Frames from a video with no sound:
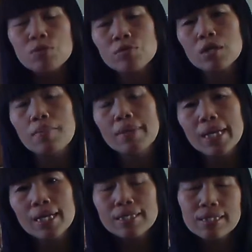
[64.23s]
that was coming
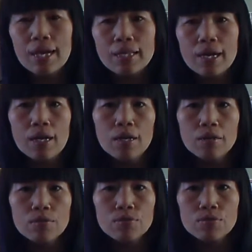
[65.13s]
inside the
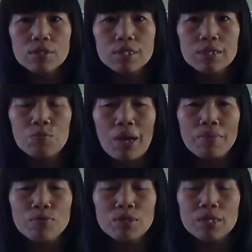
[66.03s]
house, well,
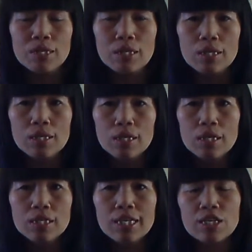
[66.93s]
there was a
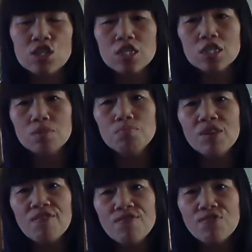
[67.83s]
technician
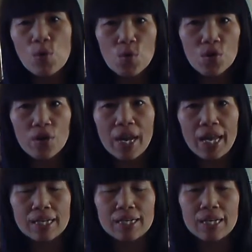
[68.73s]
before
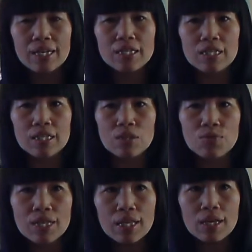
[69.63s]
had connected
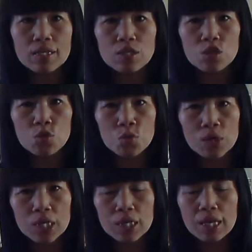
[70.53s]
three lines to
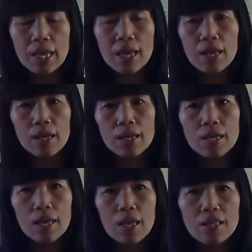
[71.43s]
it,
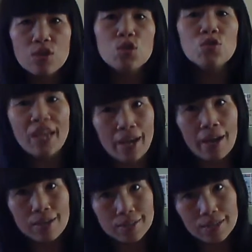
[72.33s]
to
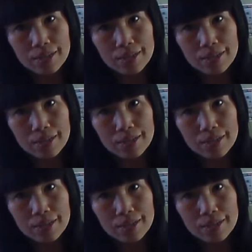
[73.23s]
that,